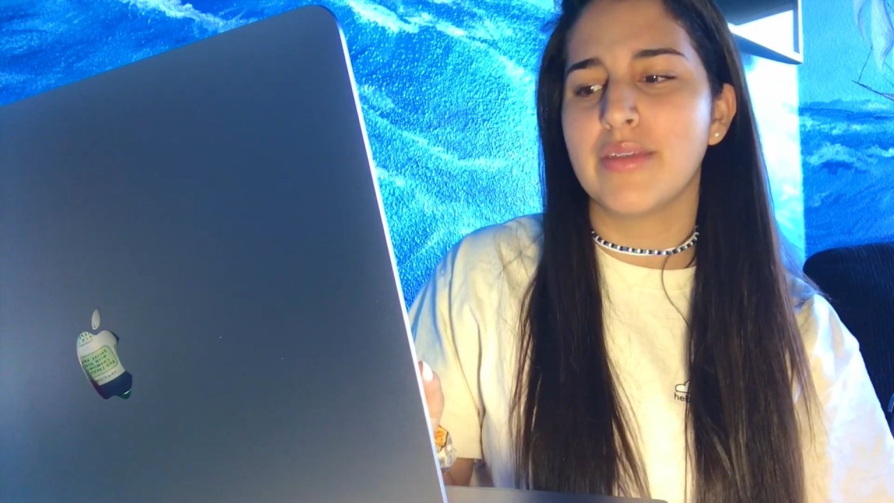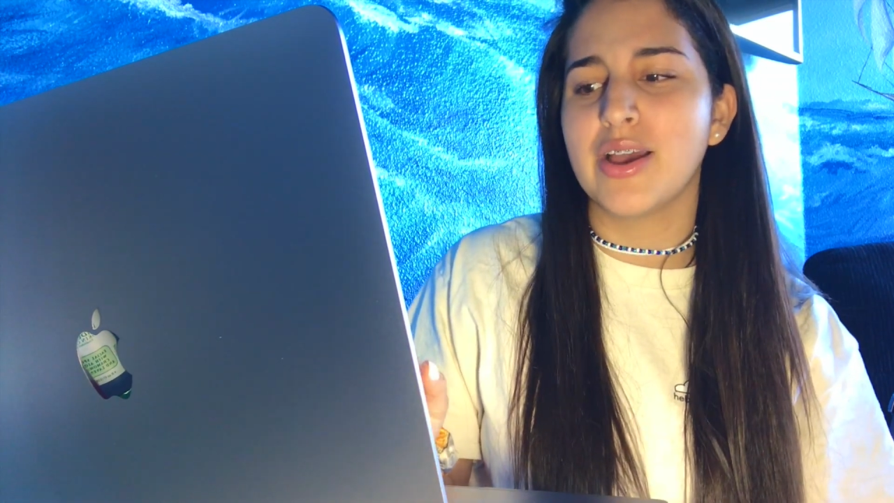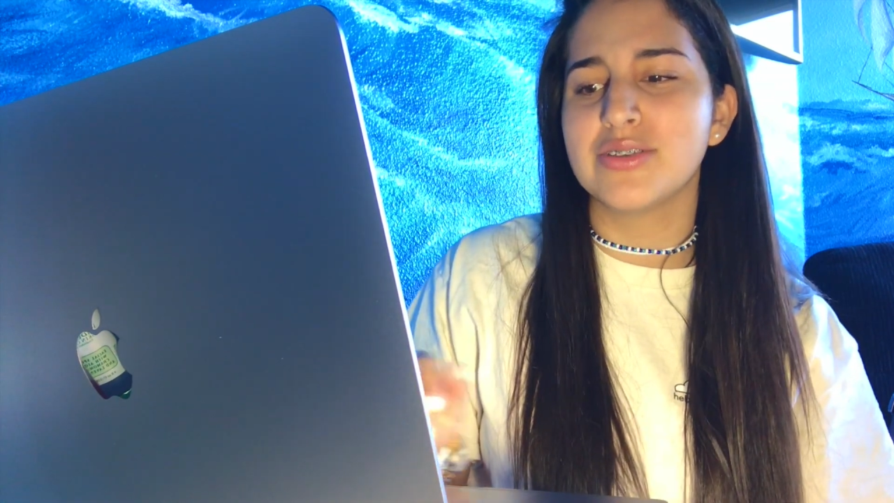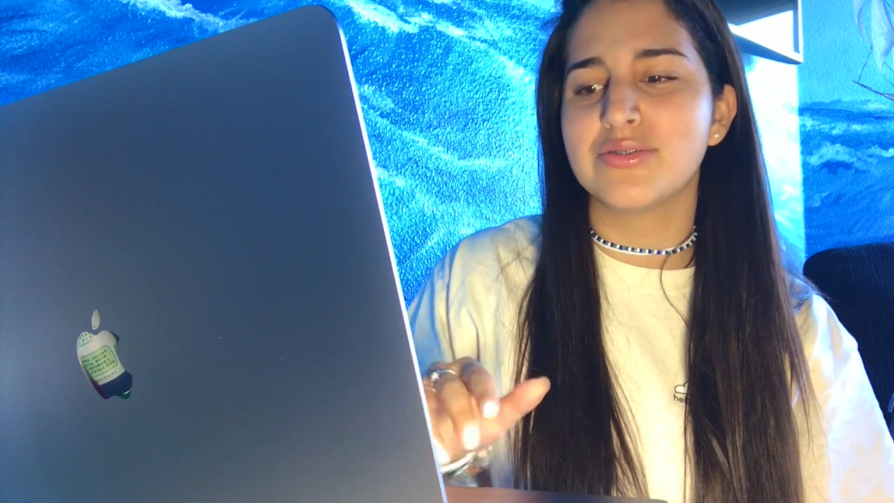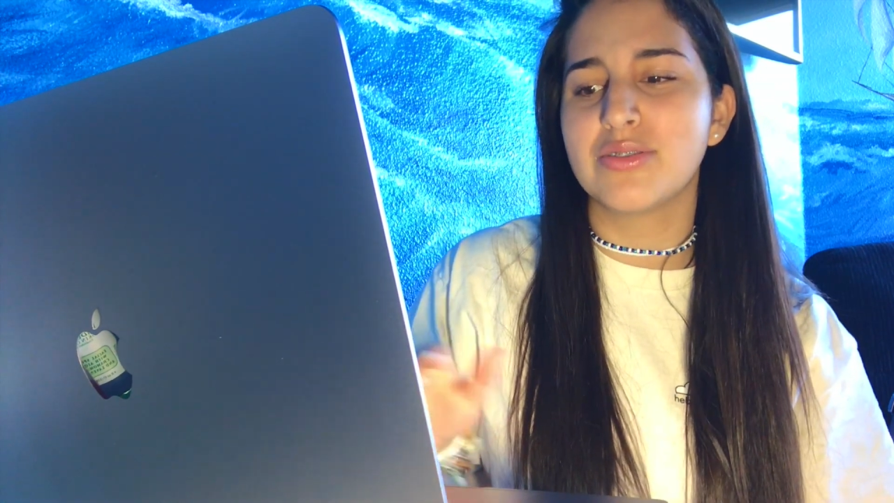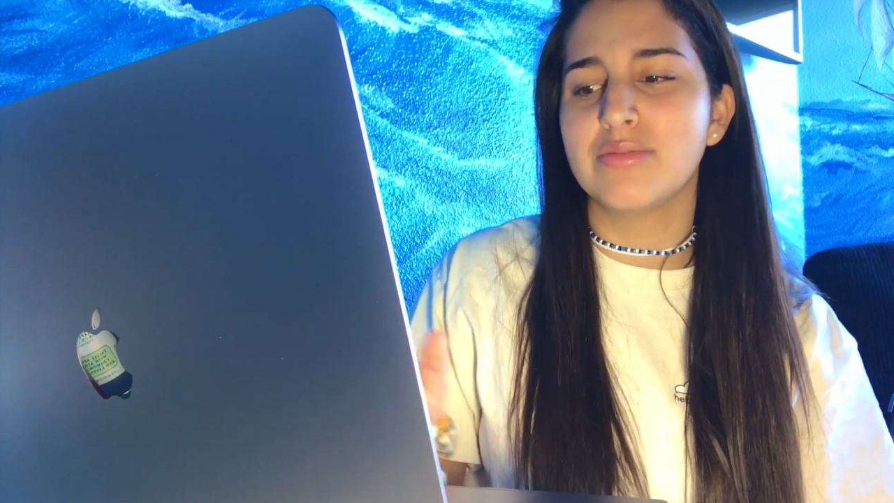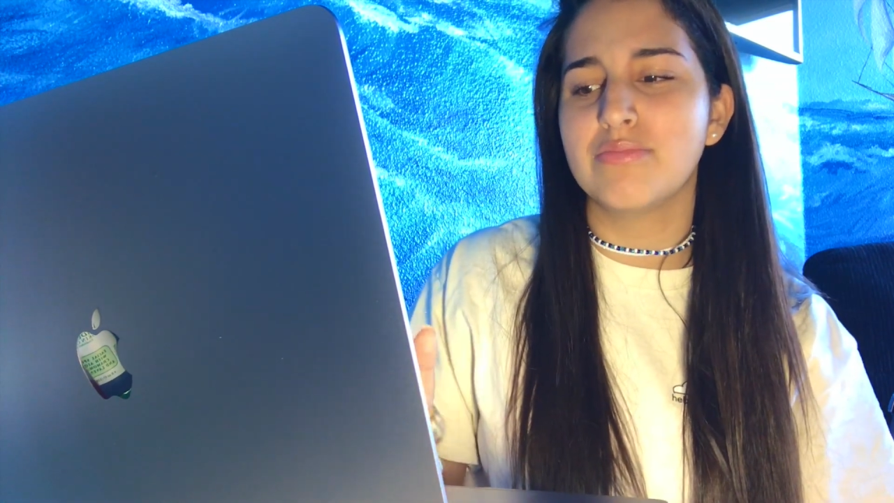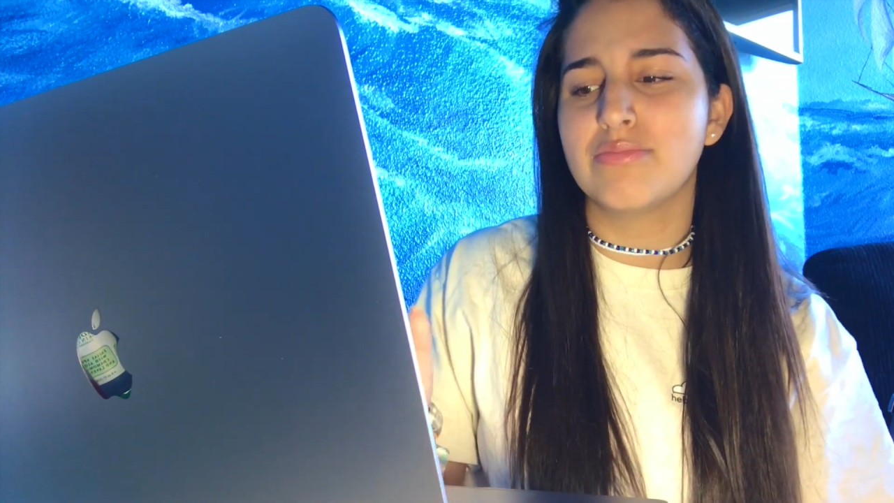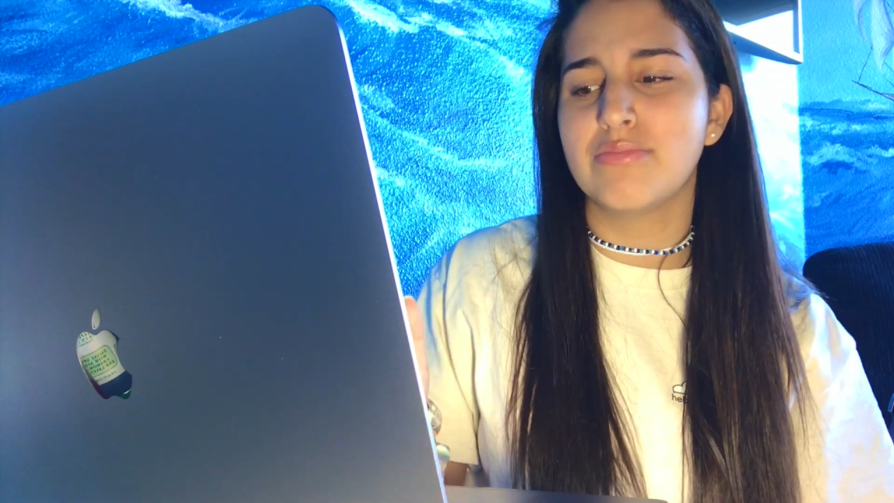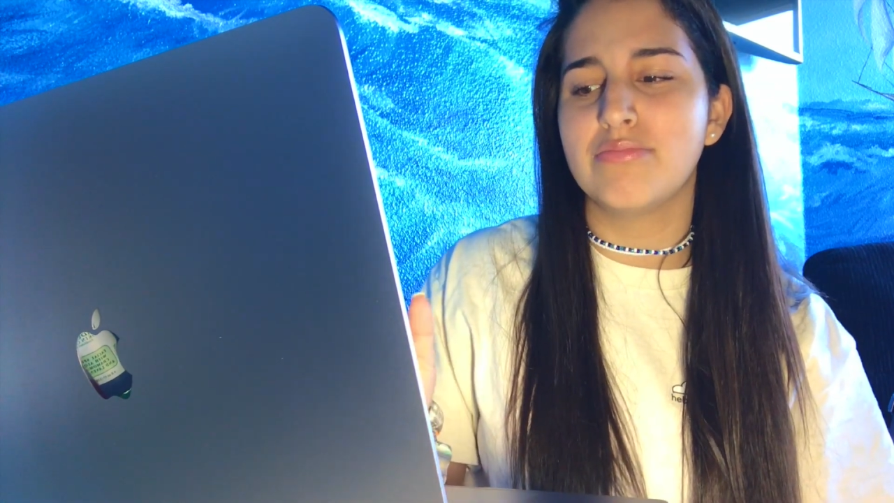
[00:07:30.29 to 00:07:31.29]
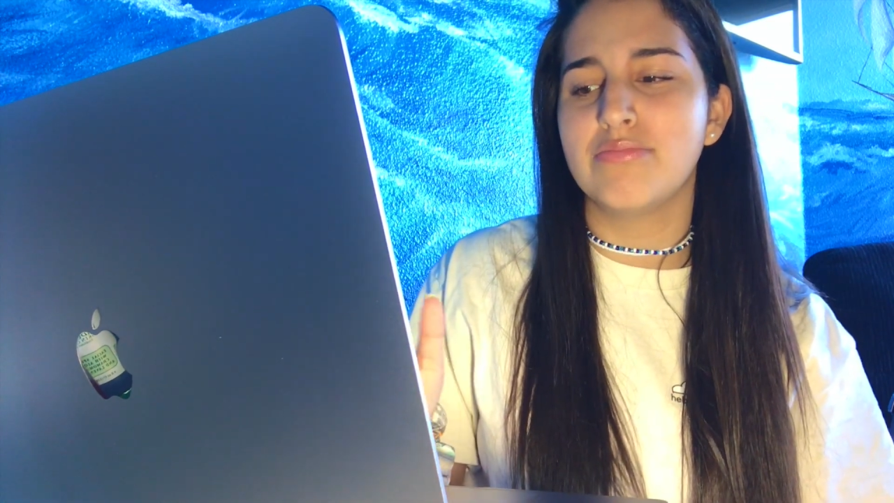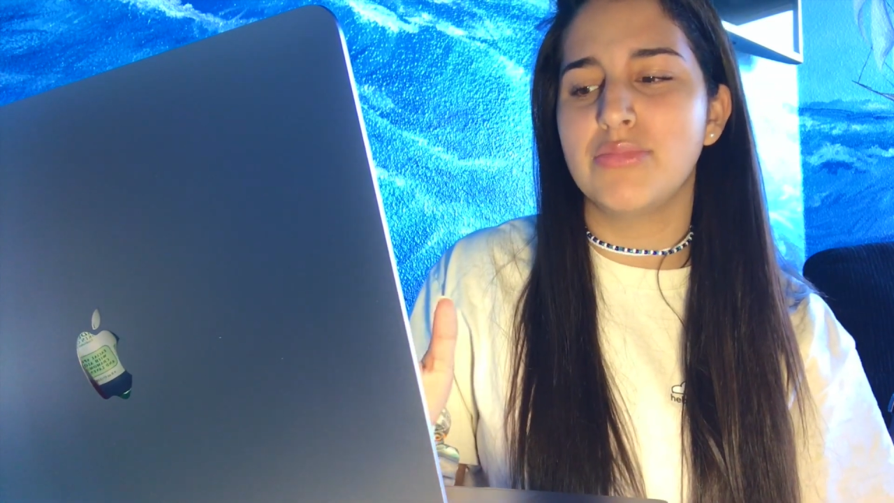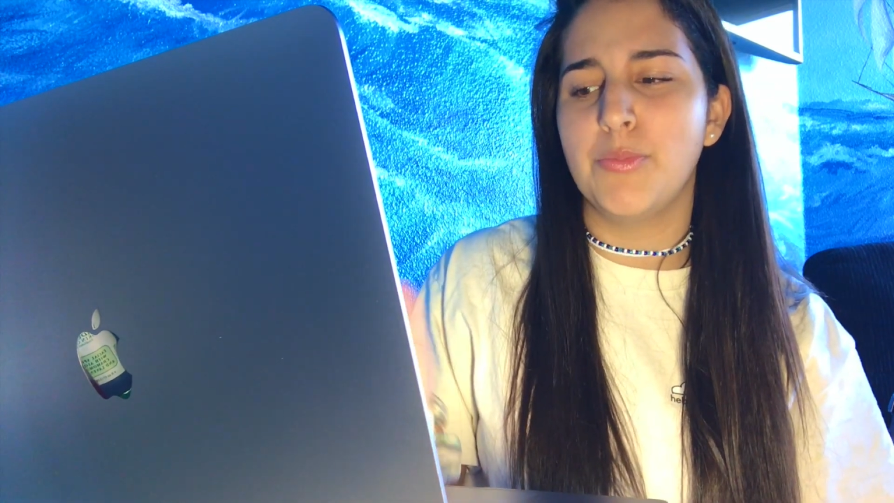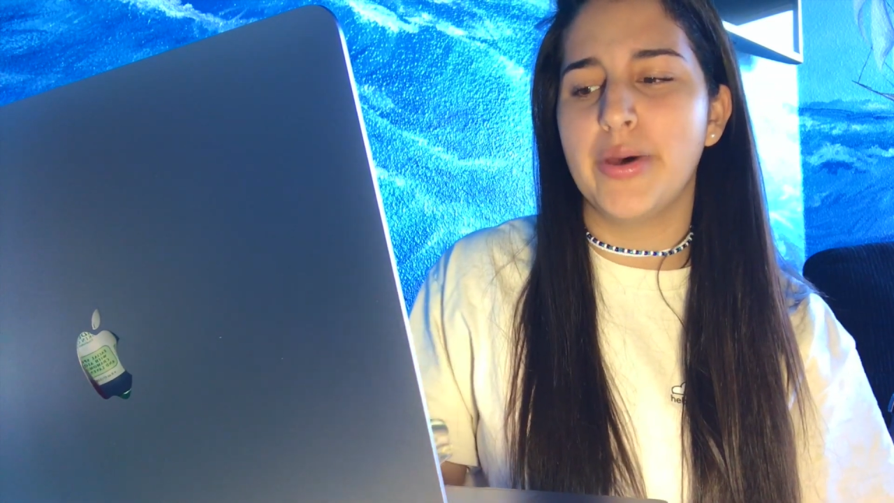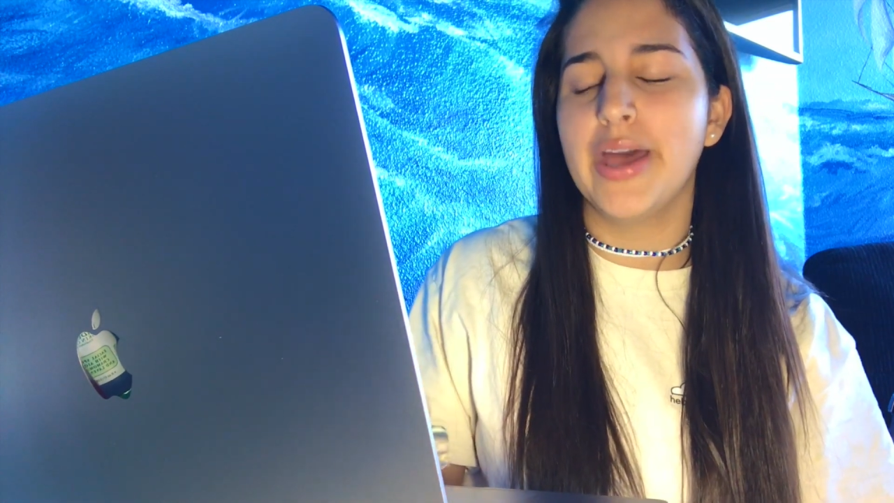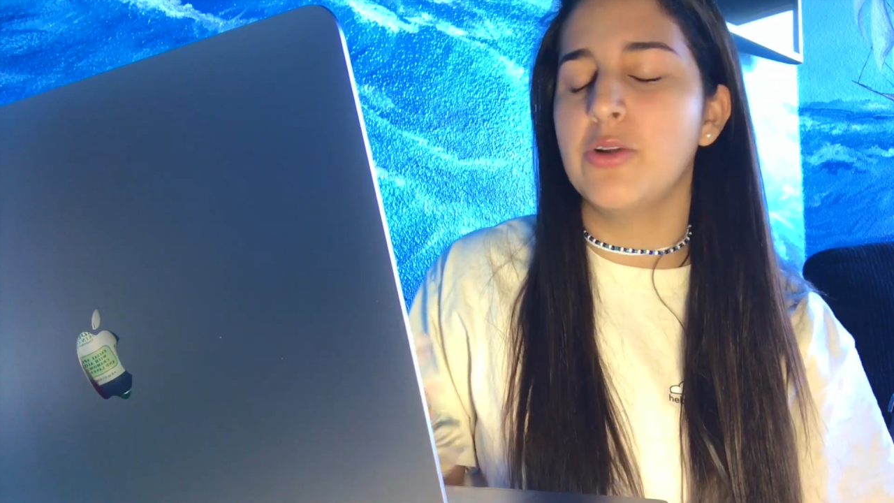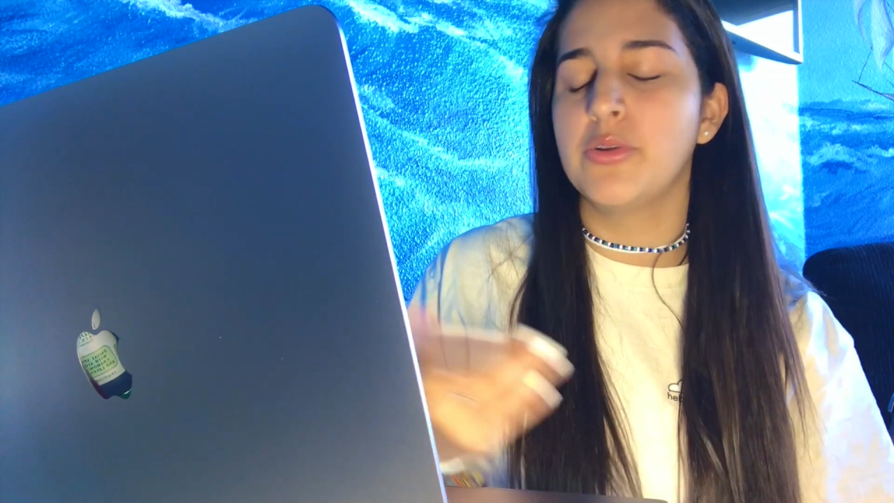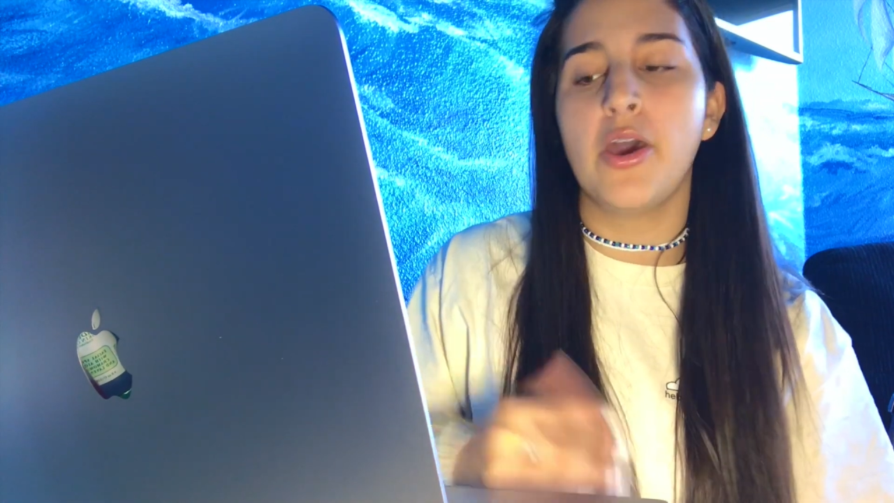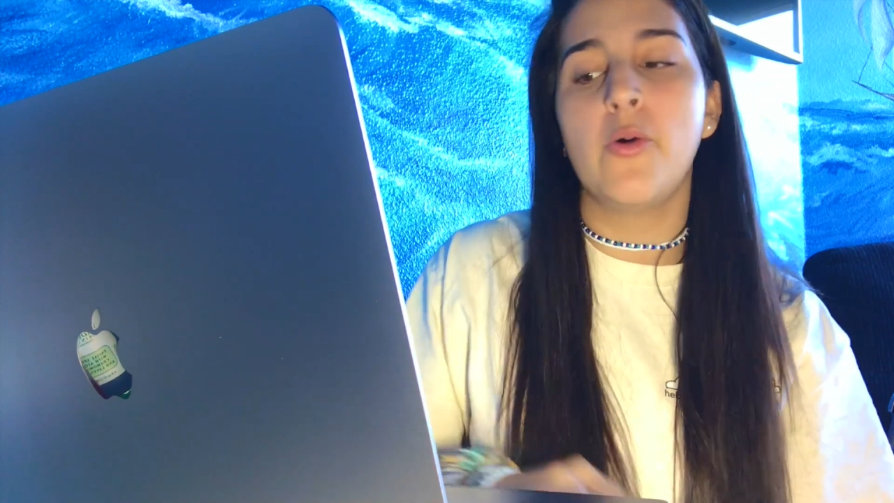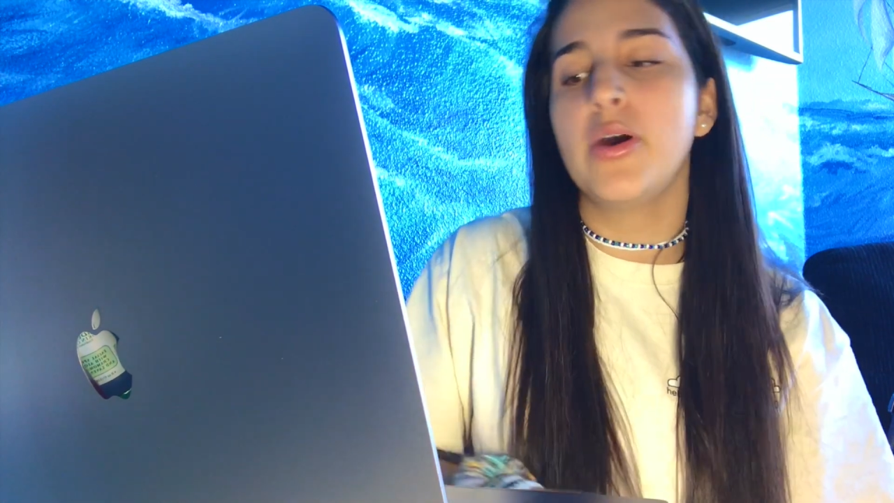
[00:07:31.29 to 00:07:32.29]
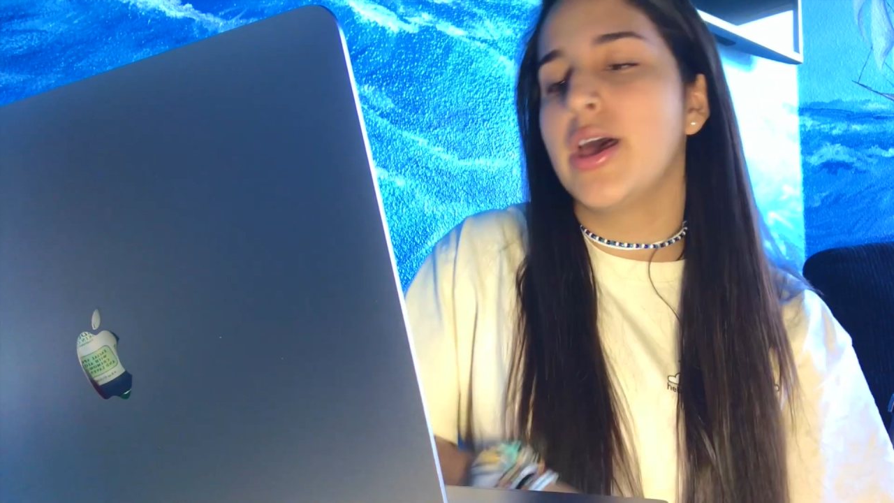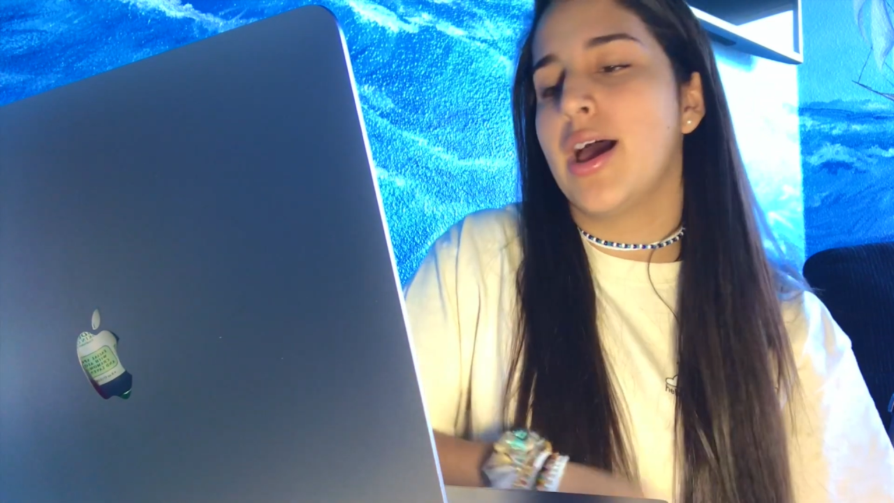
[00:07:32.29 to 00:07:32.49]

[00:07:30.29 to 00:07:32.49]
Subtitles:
as the, I don't know.